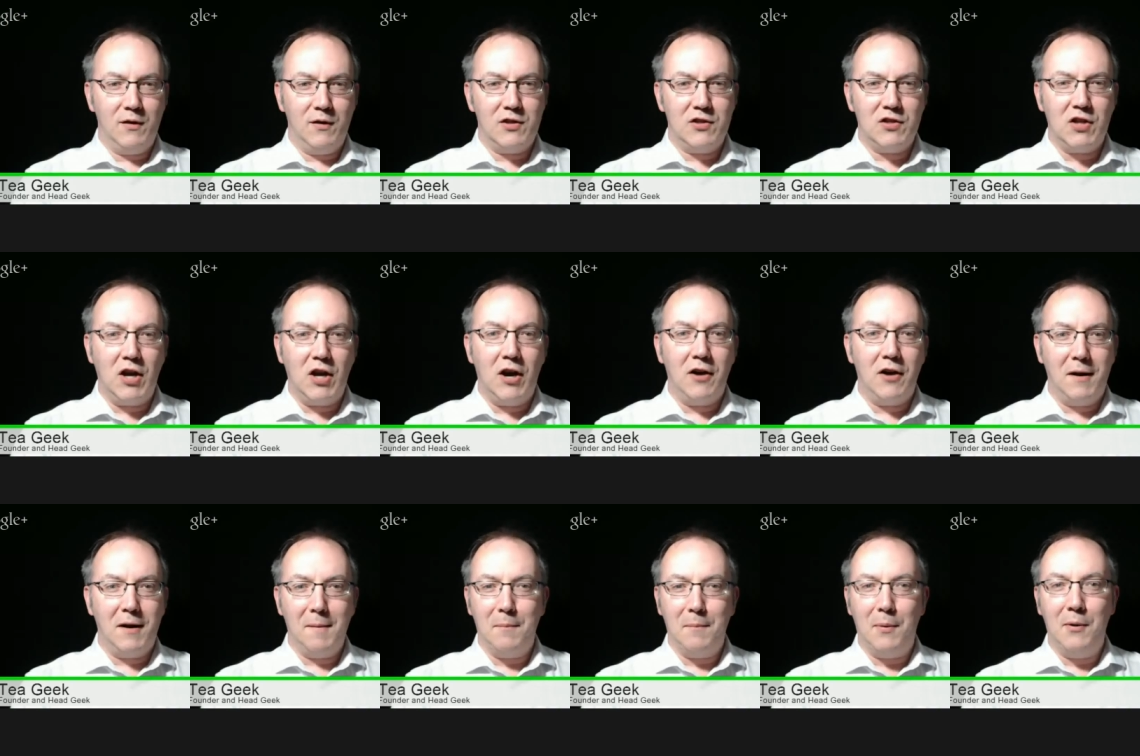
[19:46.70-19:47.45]

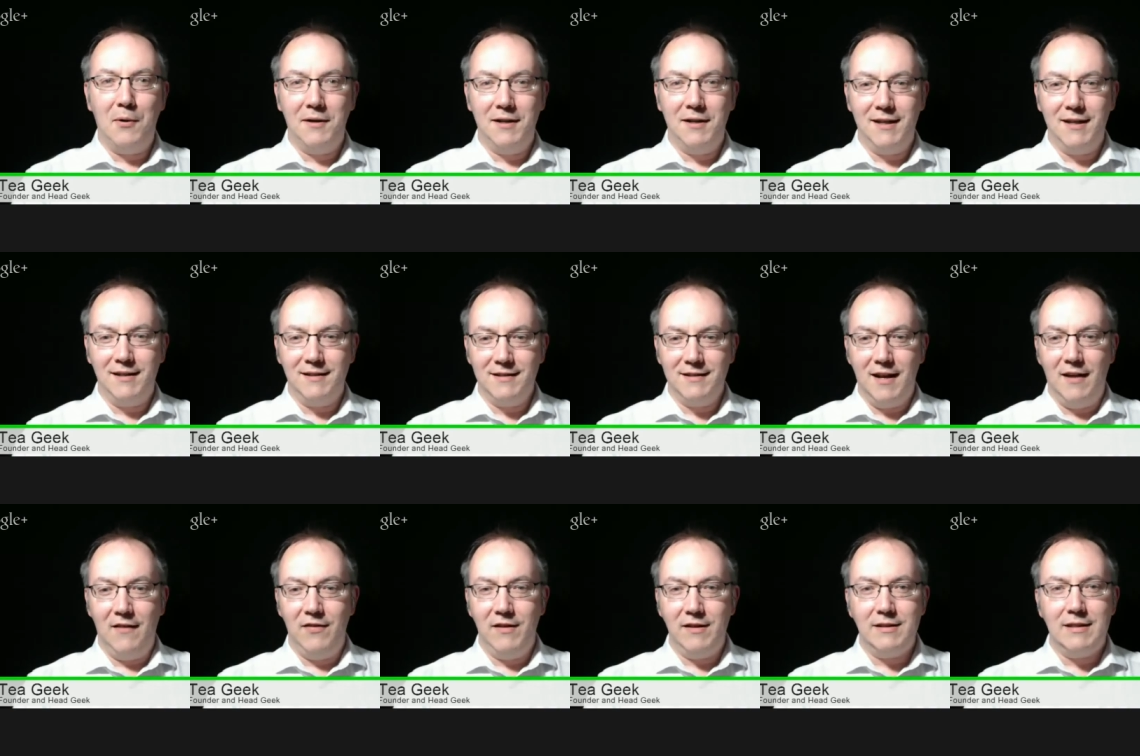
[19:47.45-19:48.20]
starting point,
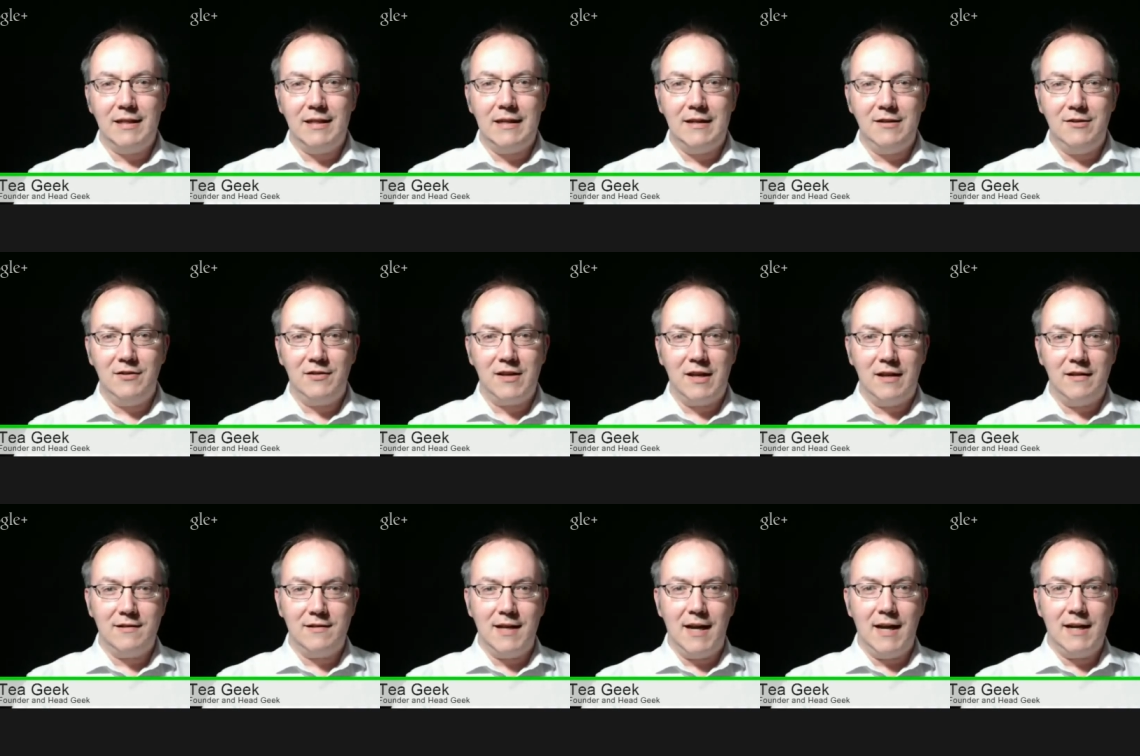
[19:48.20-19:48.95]
and the tea just
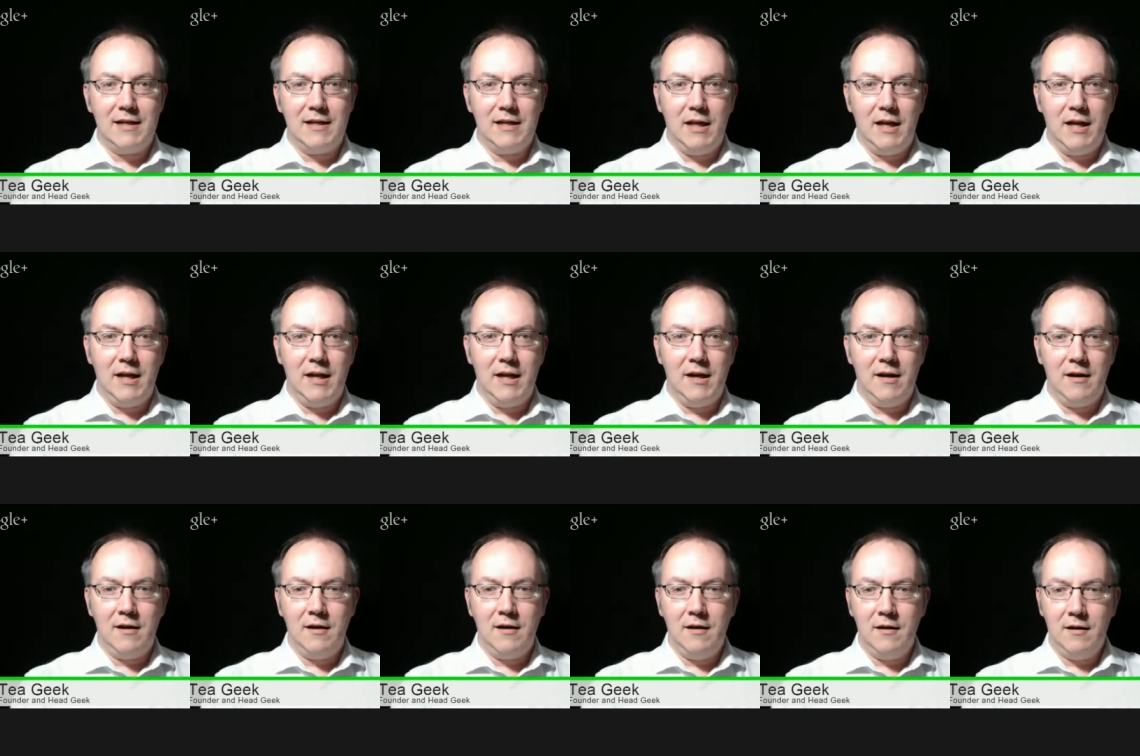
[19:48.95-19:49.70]
gets added
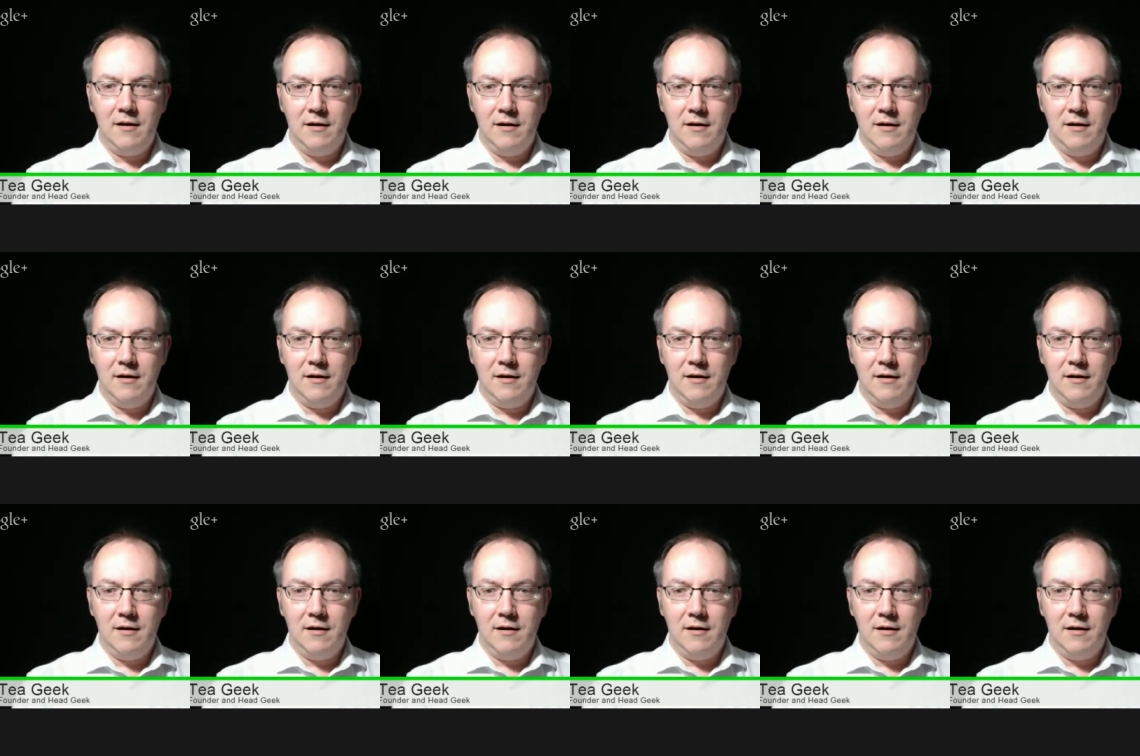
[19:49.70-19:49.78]
later.